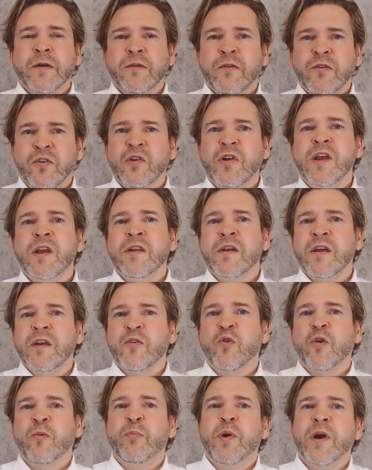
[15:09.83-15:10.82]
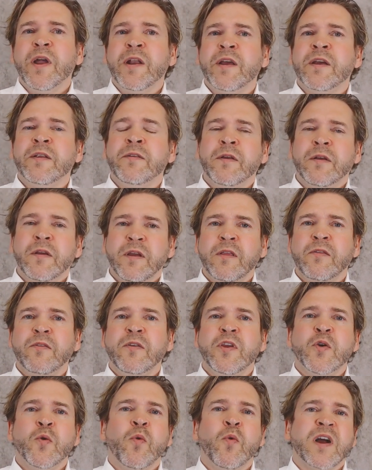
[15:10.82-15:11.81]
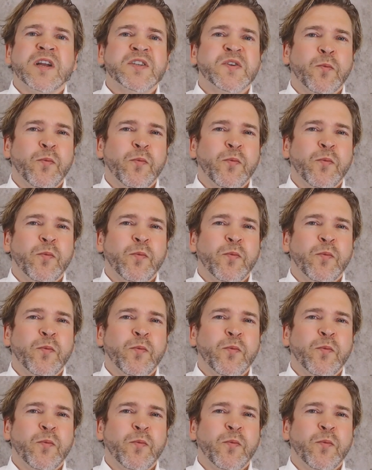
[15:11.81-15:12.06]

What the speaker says: Q-linea incorporated in the US.